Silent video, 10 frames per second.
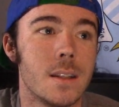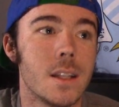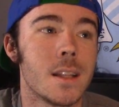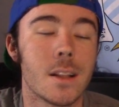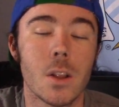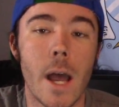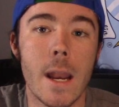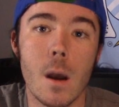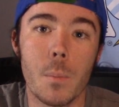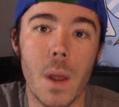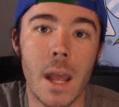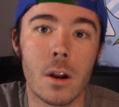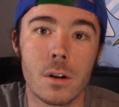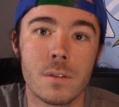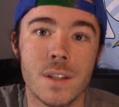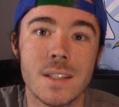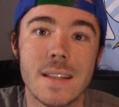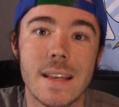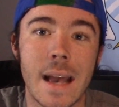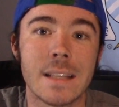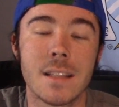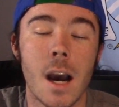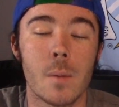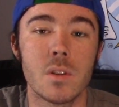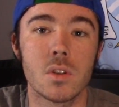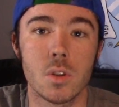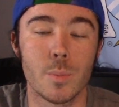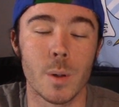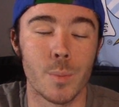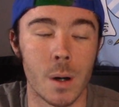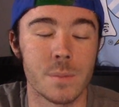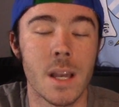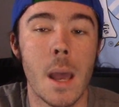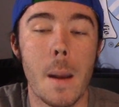the lineup and all of this has got me super pumped.